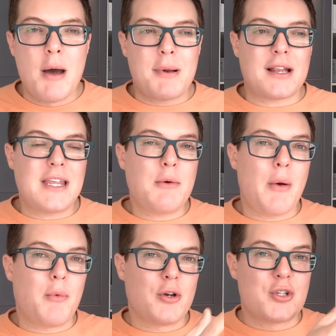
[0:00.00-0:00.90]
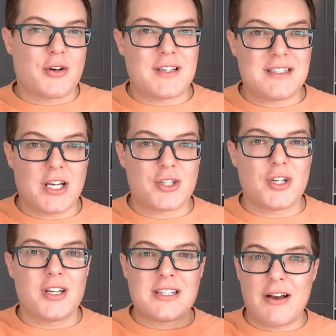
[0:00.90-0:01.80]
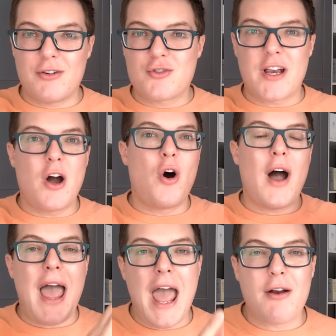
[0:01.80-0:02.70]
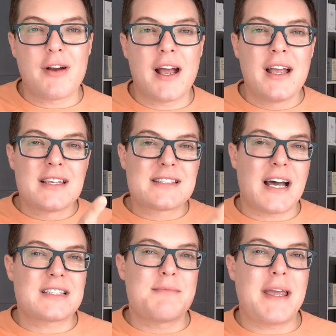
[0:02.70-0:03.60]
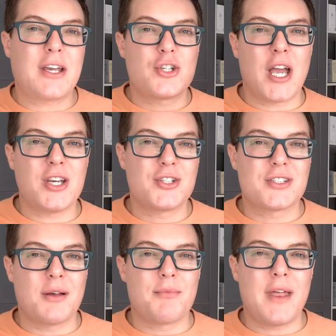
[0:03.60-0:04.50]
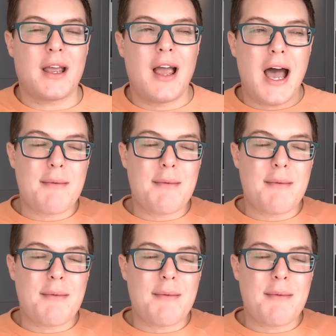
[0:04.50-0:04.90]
But I think when one jurisdiction, territory, or area starts to make a change to something,